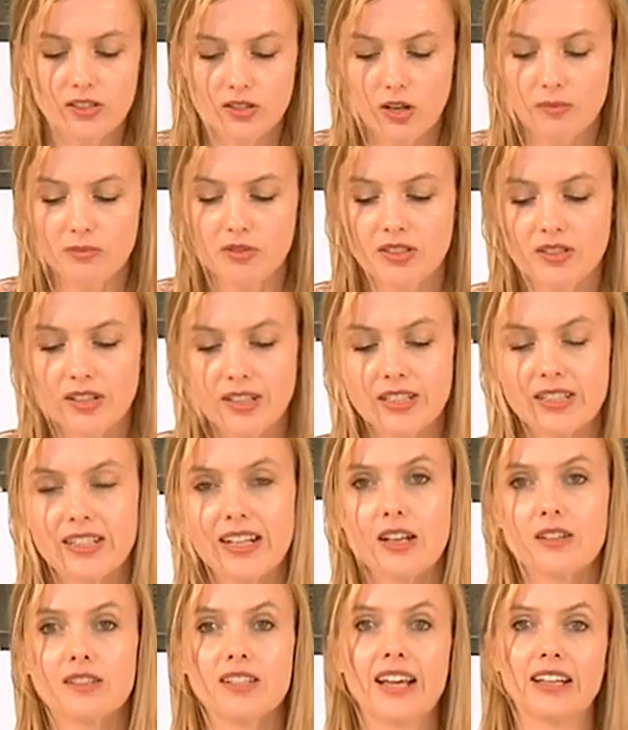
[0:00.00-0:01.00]
So I'm just going to
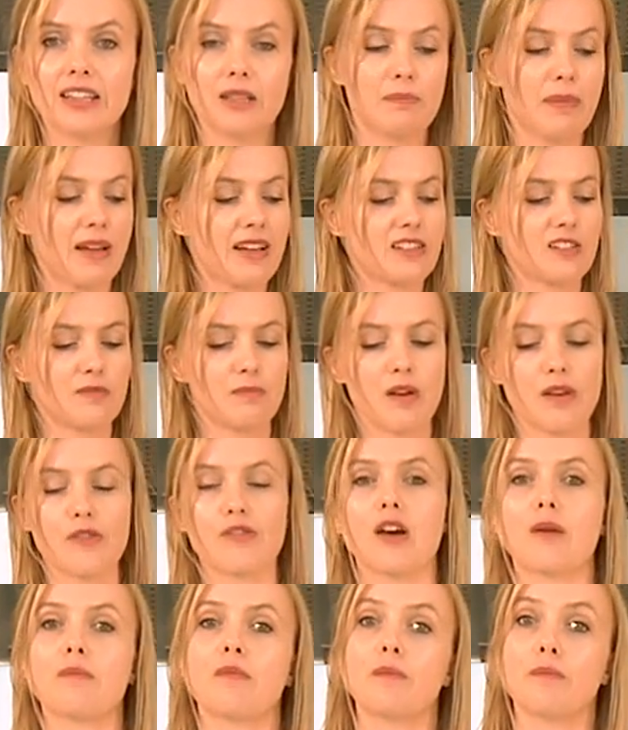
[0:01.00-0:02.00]
now take the base of my
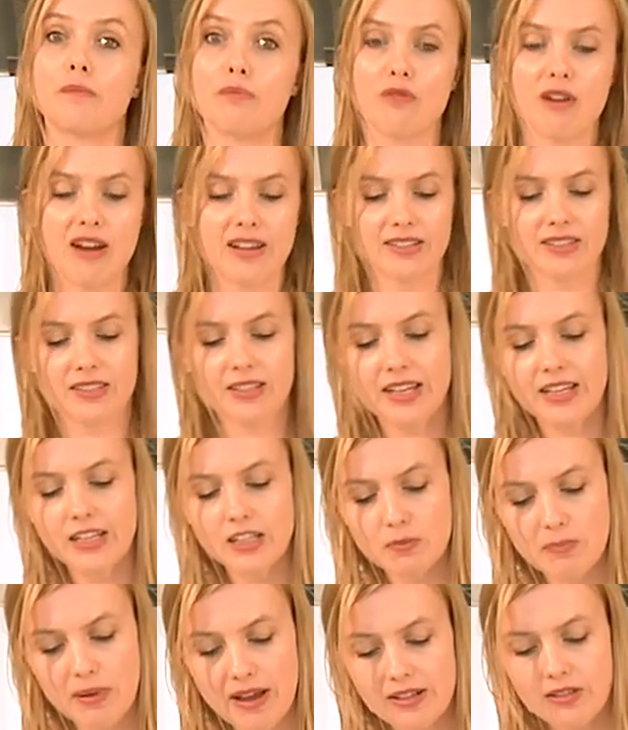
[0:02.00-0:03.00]
thumb and press
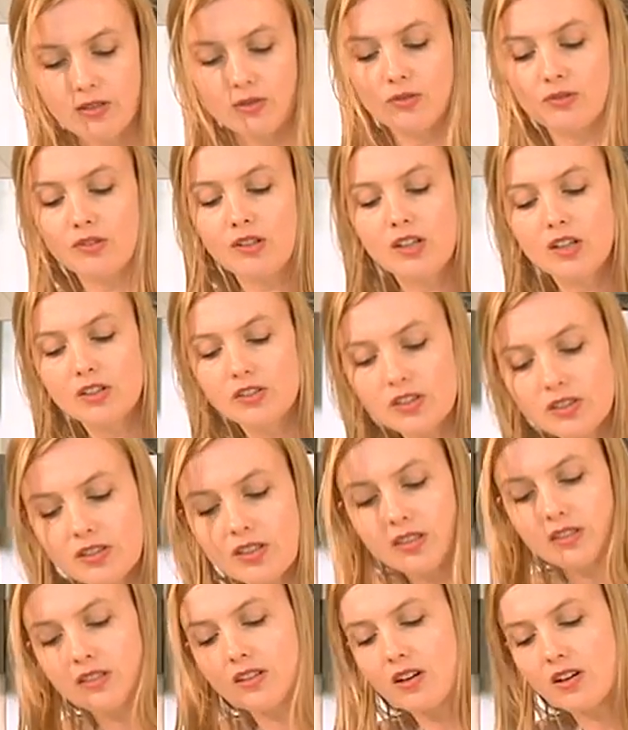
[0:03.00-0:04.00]
each petal just to
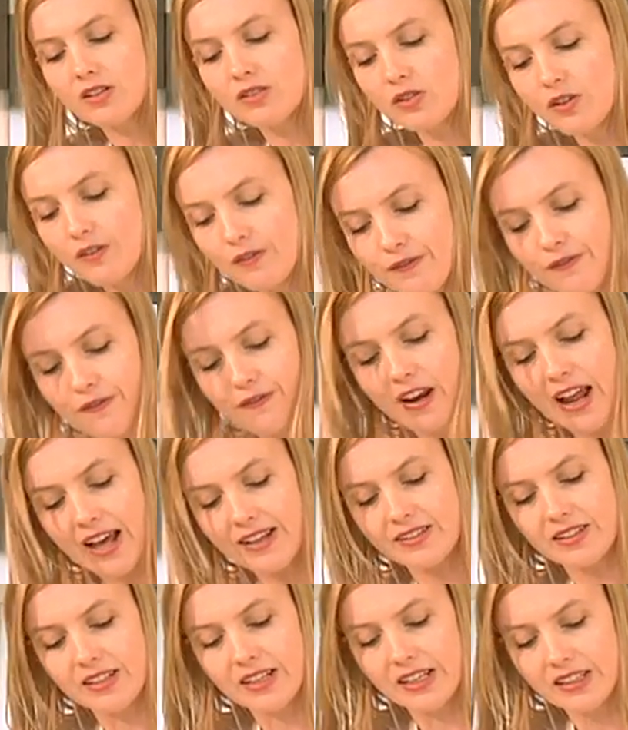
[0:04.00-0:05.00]
start off
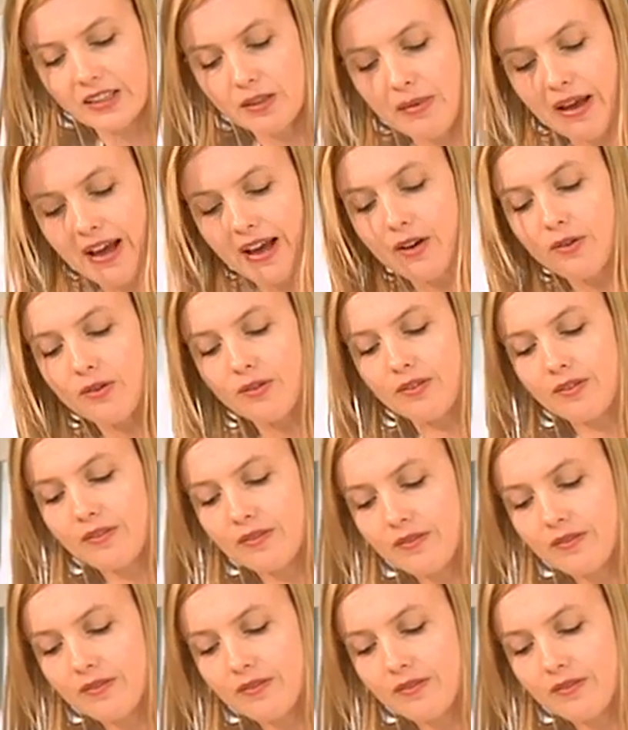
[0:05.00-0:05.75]
flattening them out.